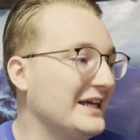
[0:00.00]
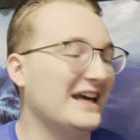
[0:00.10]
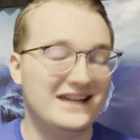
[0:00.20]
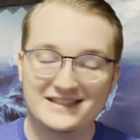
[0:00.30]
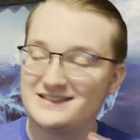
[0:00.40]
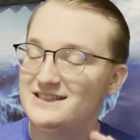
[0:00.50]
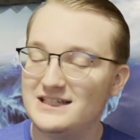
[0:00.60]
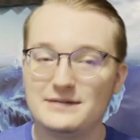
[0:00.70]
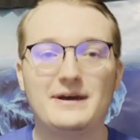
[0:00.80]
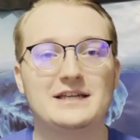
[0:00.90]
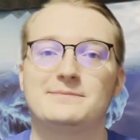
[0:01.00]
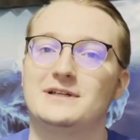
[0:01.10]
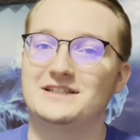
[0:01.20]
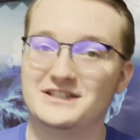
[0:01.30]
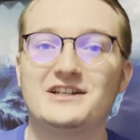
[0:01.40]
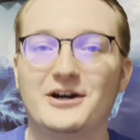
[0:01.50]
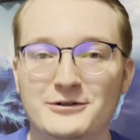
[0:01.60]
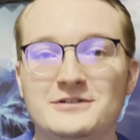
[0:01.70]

It is the best place to go.